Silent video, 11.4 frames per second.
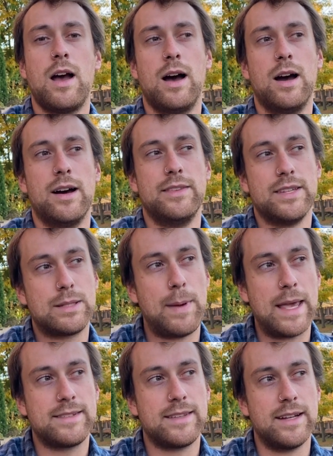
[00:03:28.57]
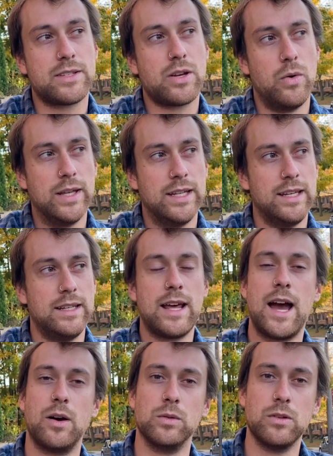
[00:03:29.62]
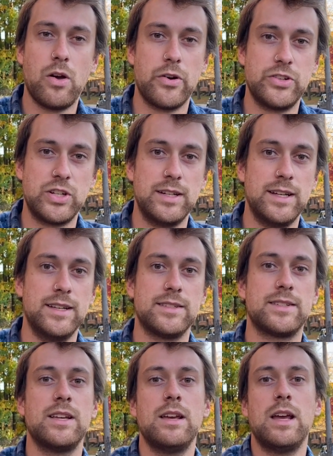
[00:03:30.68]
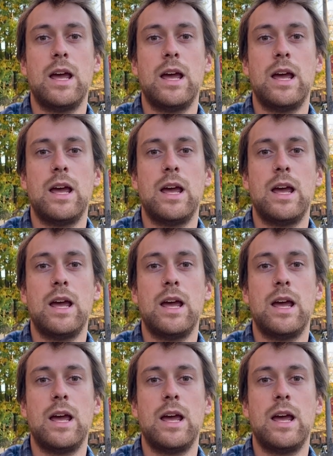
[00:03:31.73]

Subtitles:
the space that it's going in, how large it is,